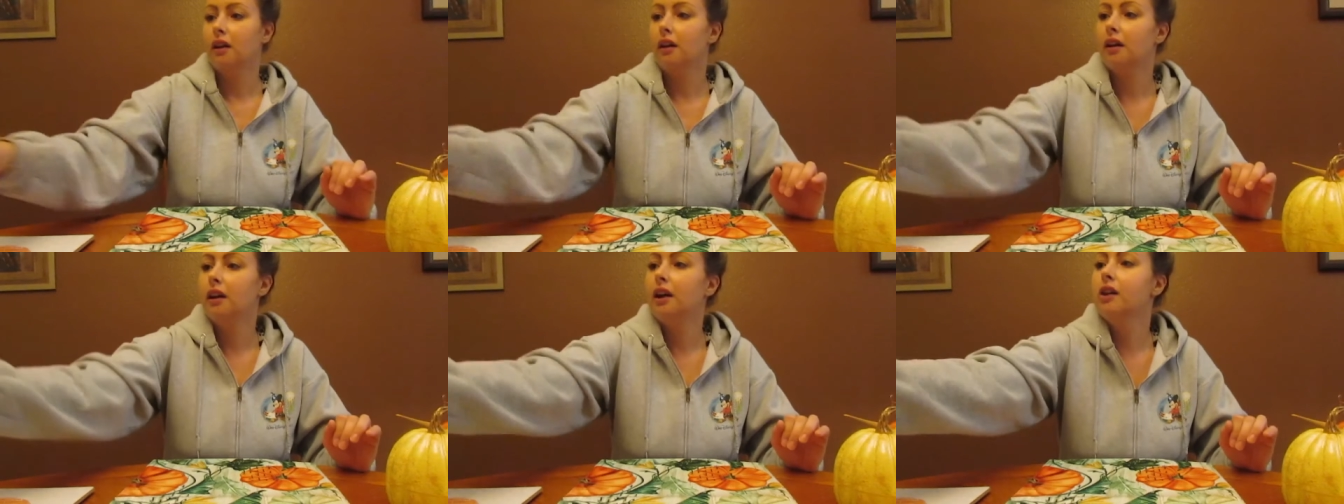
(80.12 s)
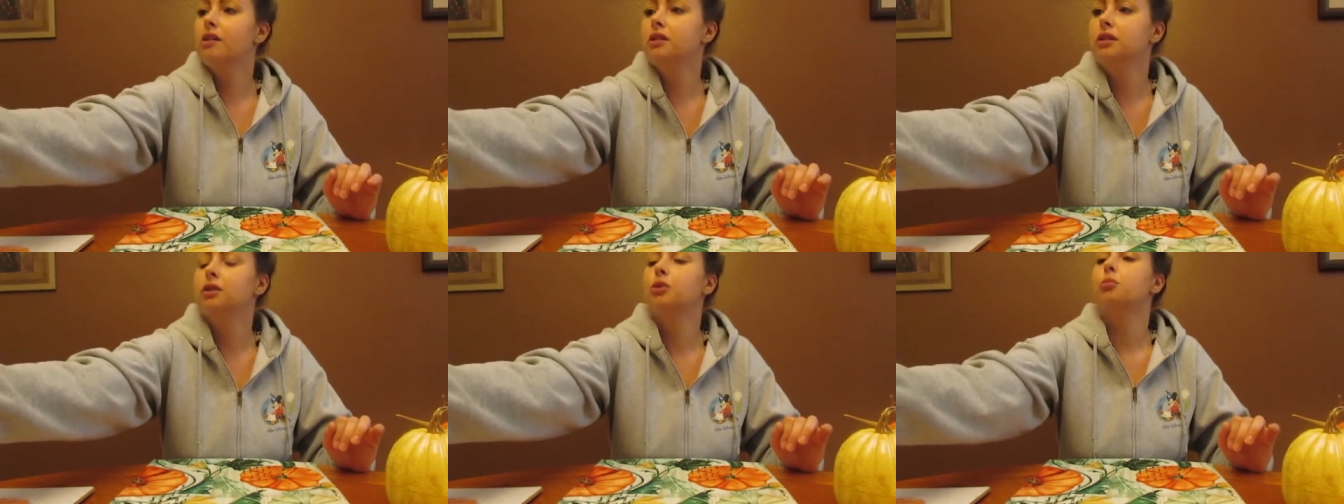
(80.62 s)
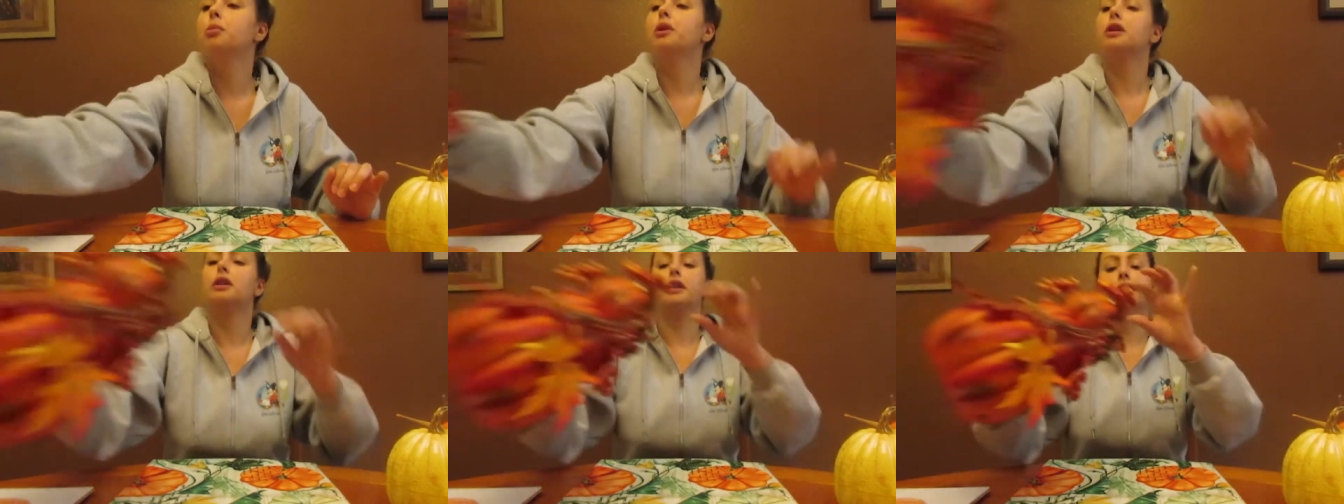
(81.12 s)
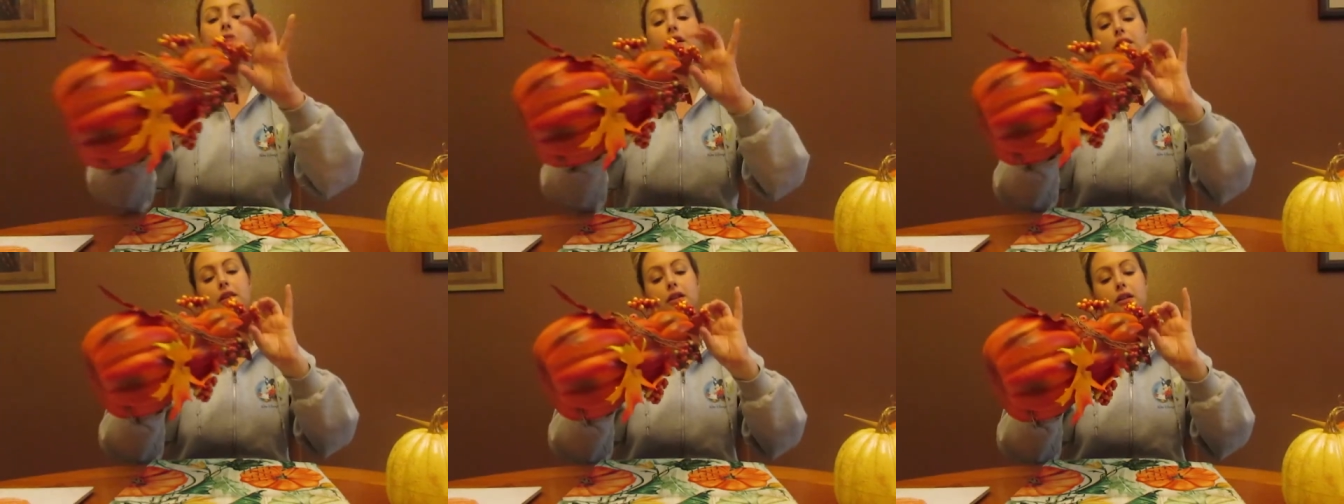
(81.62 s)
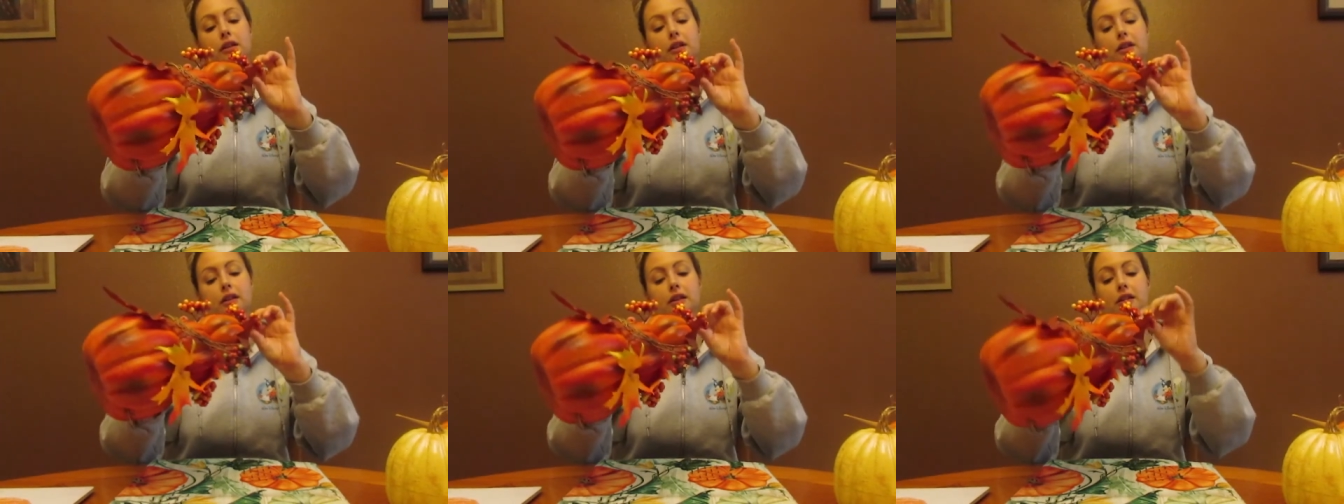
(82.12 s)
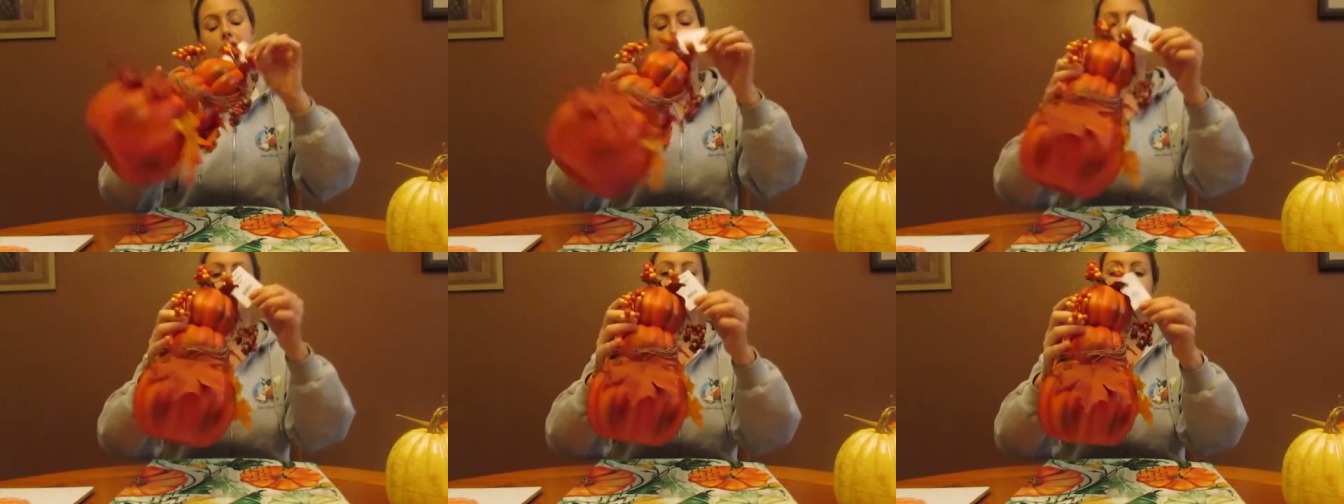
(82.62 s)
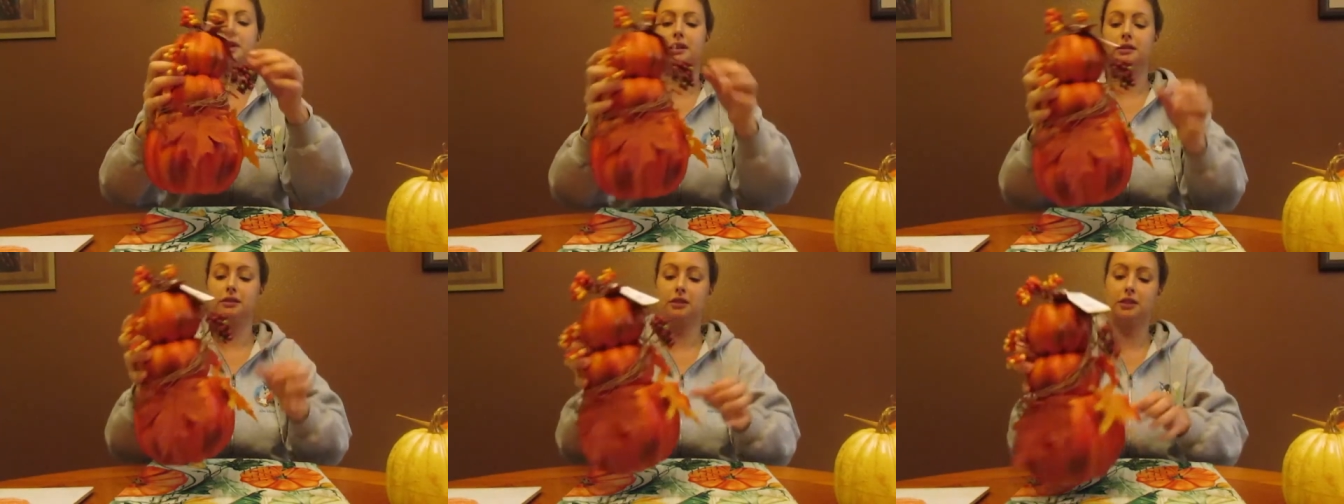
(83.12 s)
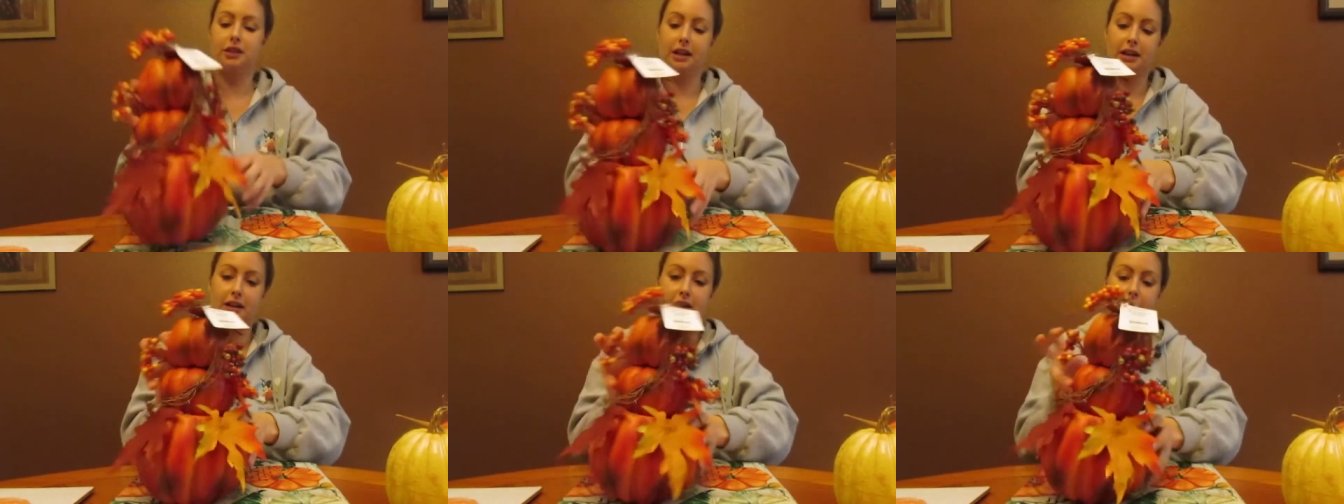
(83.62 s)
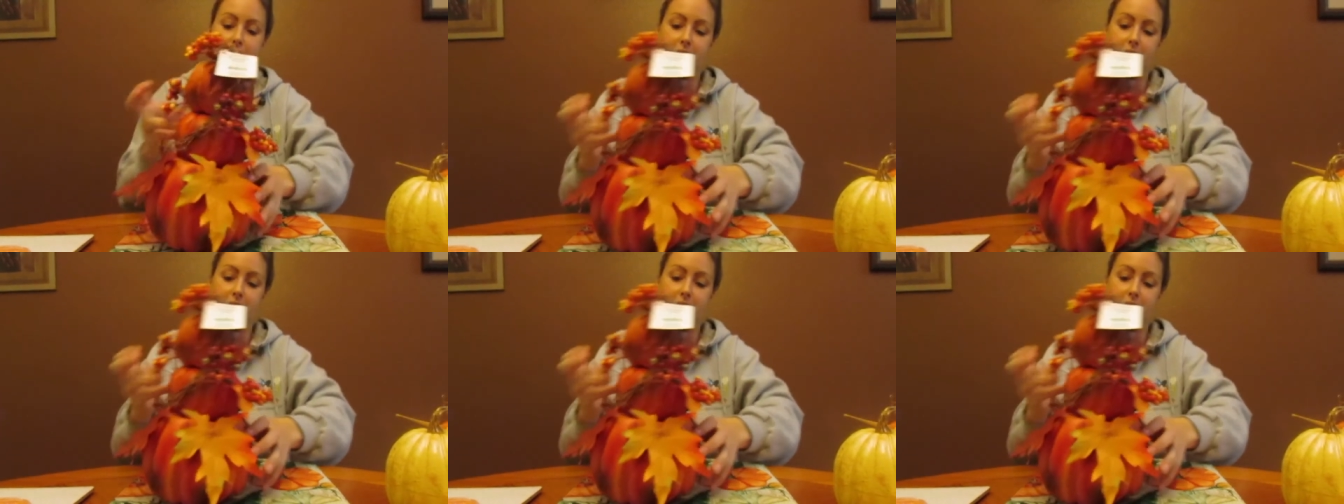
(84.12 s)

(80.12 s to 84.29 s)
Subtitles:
I also bought this pumpkin stack.